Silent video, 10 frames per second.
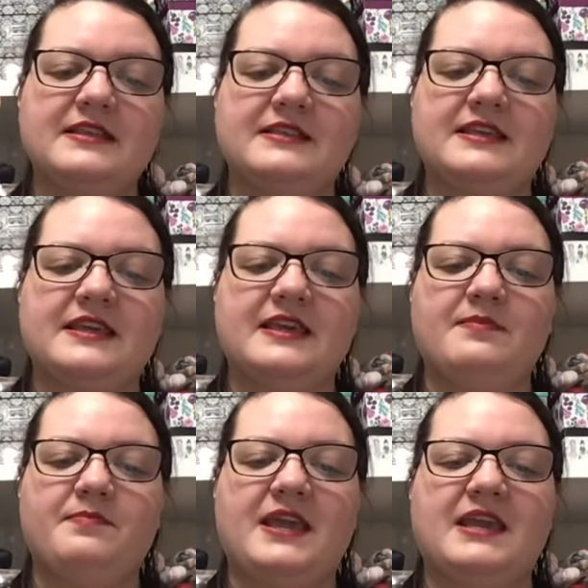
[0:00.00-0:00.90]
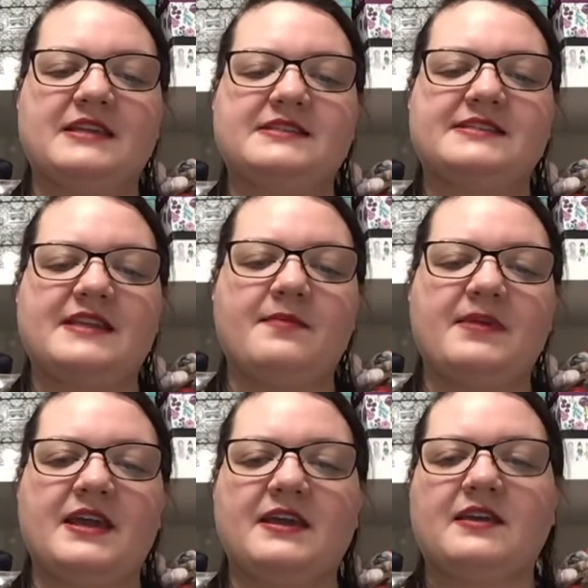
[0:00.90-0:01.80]
the
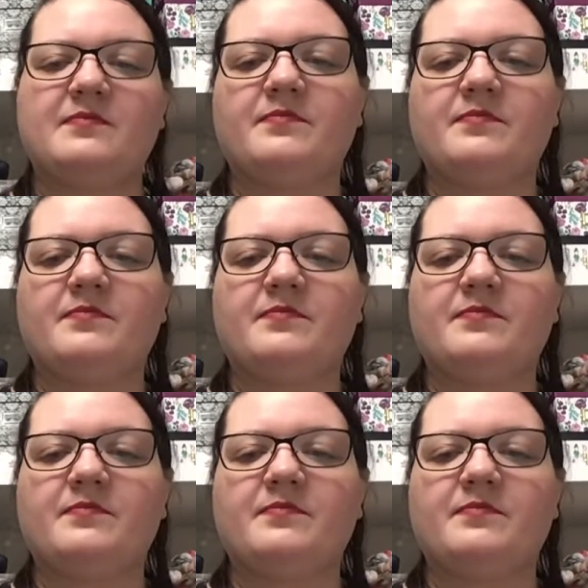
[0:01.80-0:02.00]
pandemic,